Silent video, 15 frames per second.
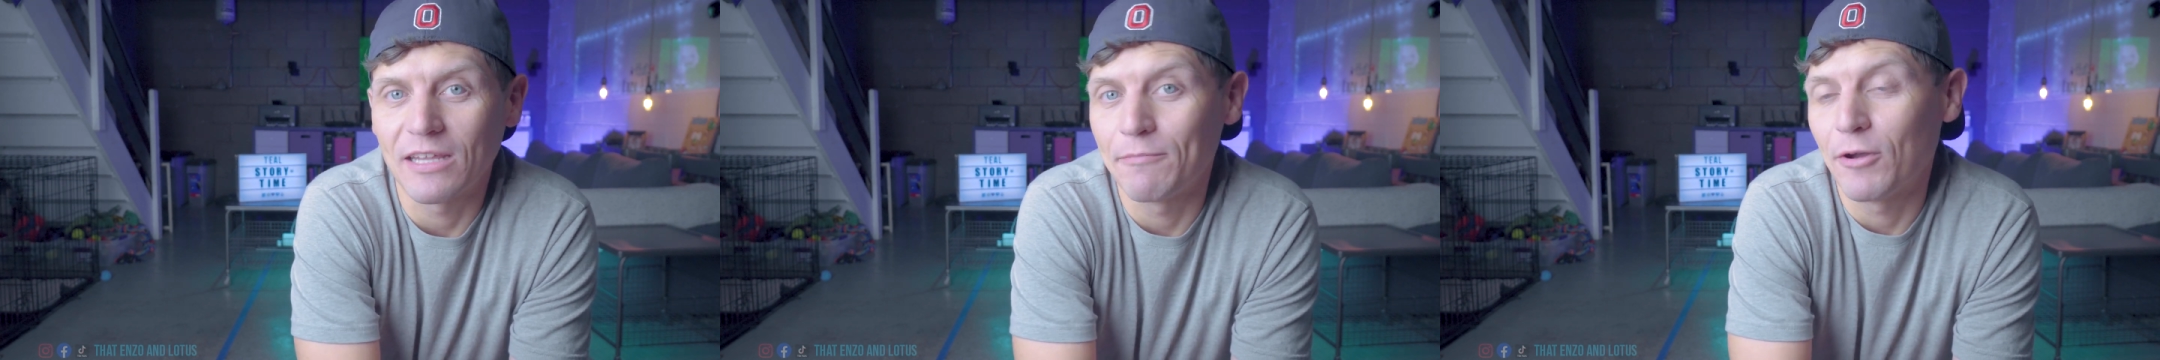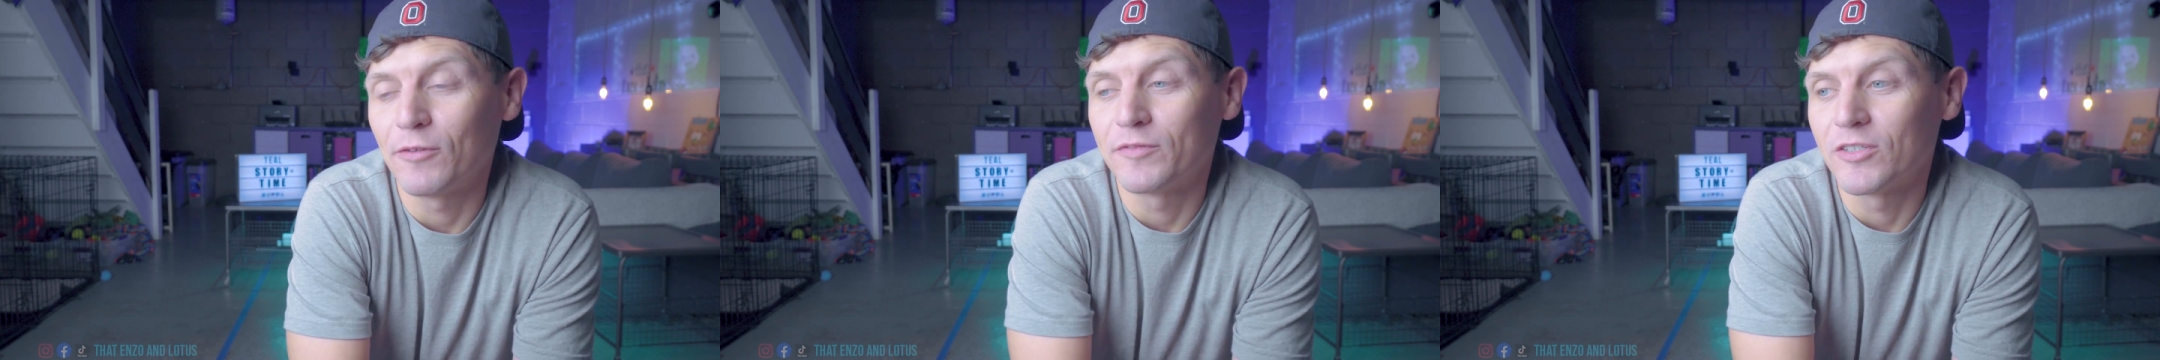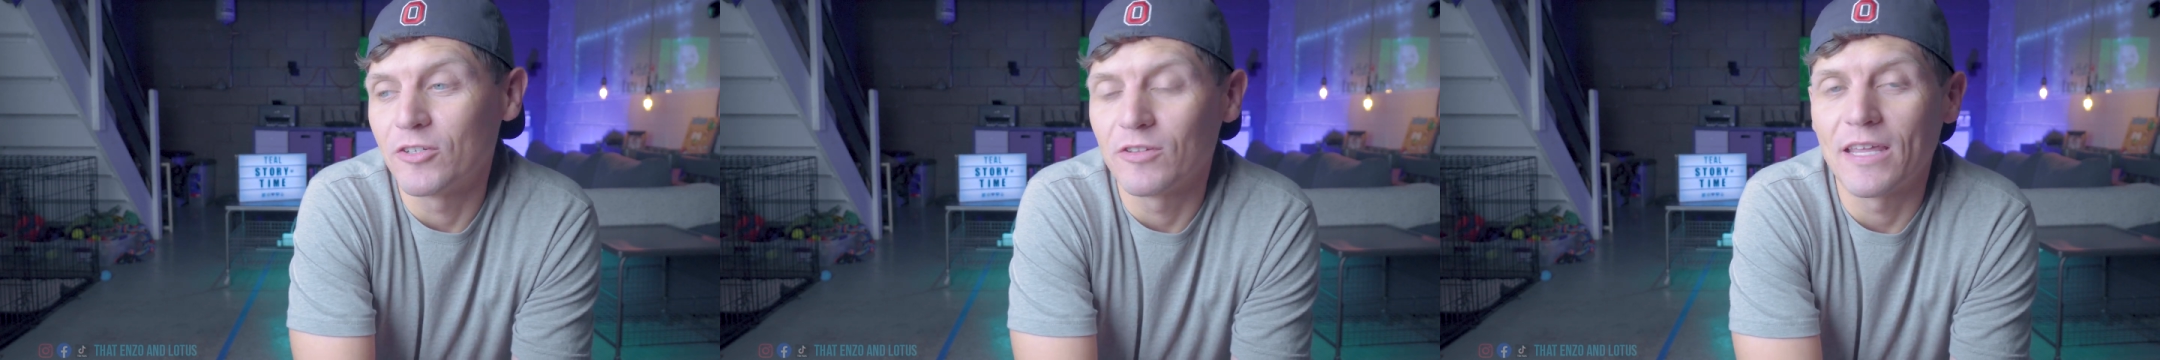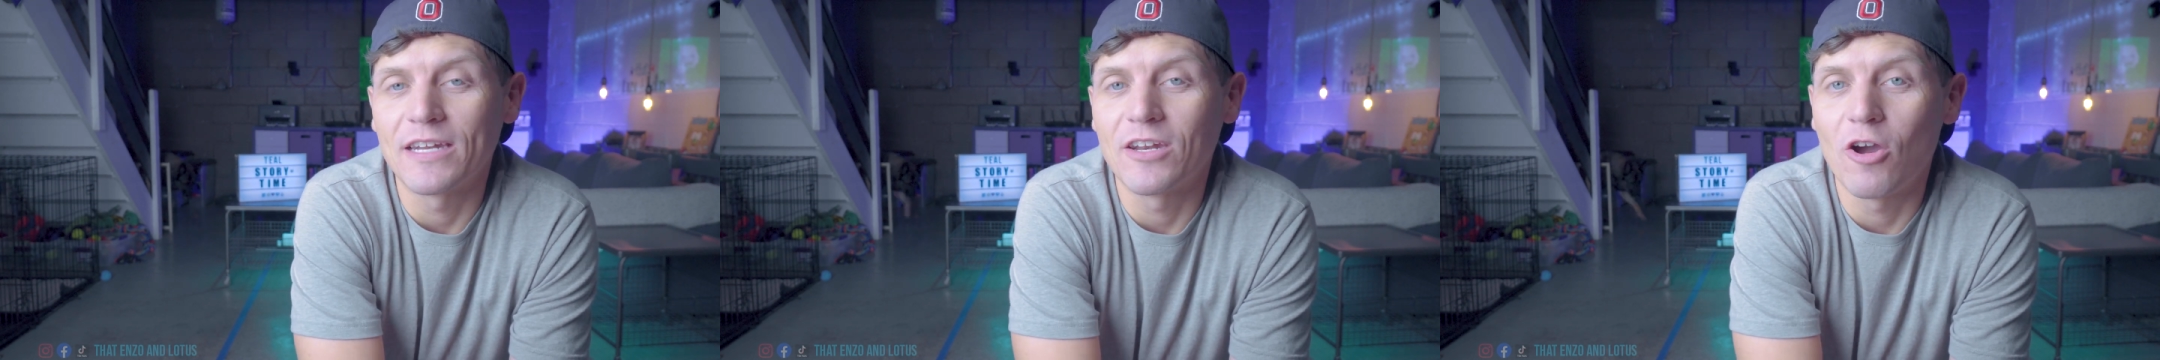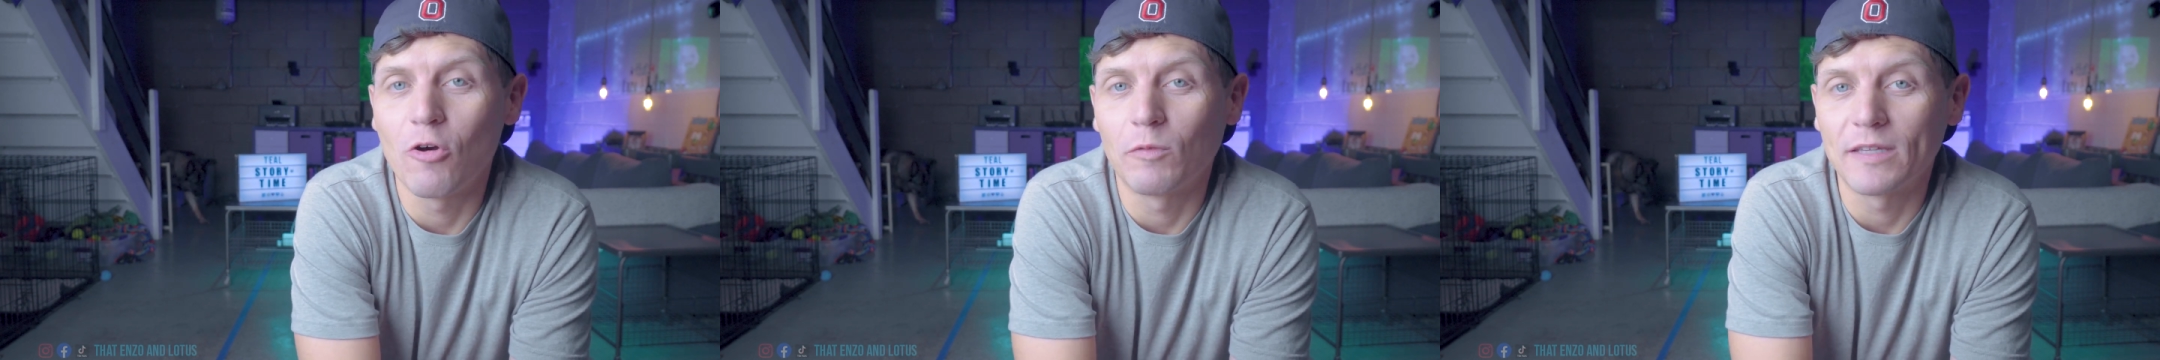They both do. And they
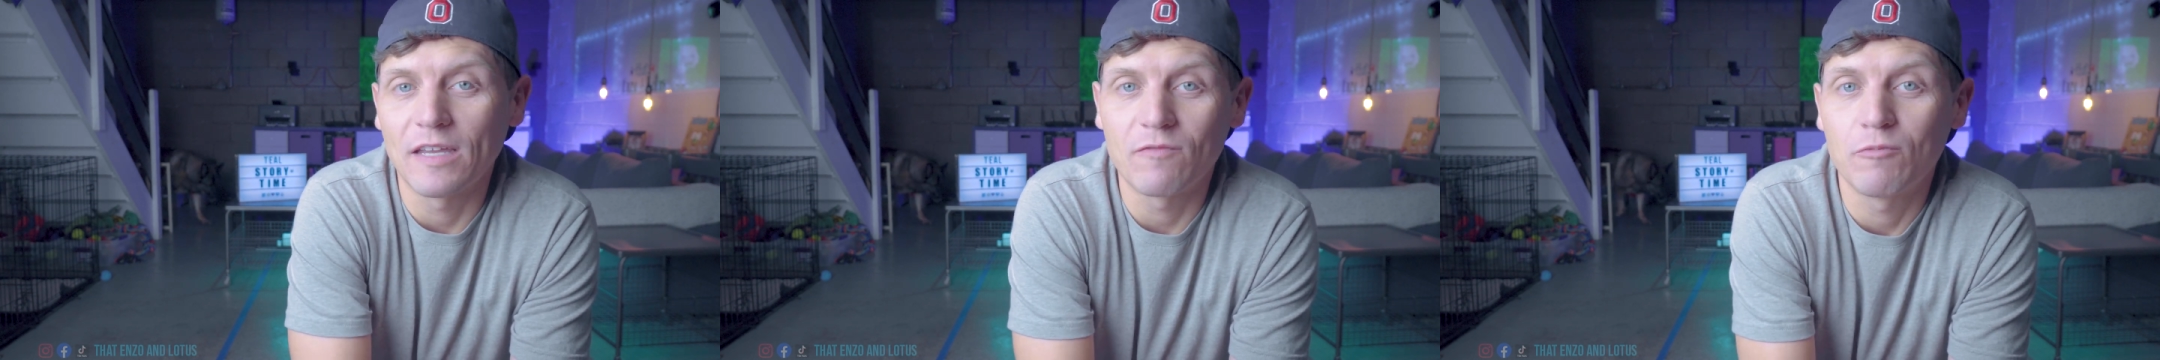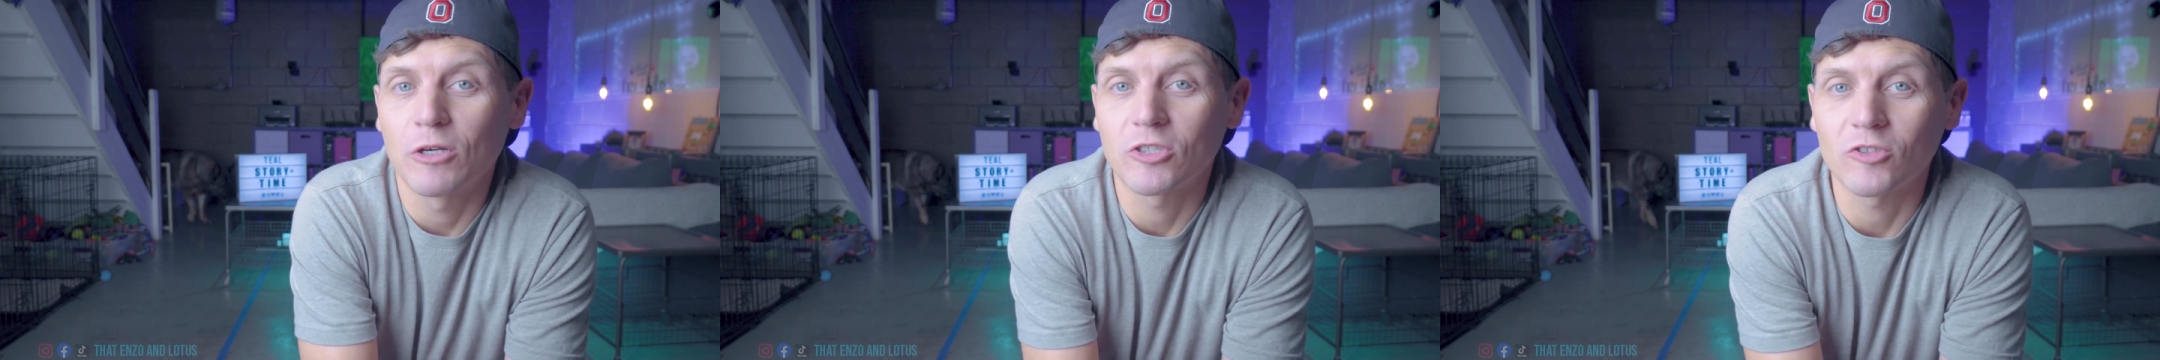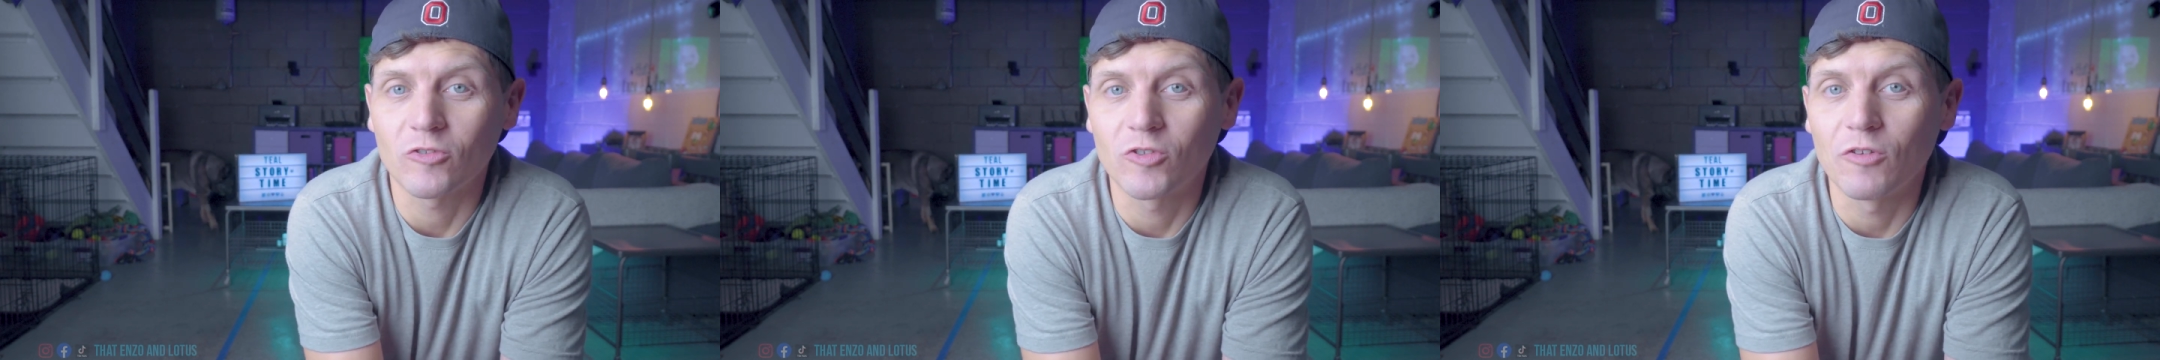know when they've pushed her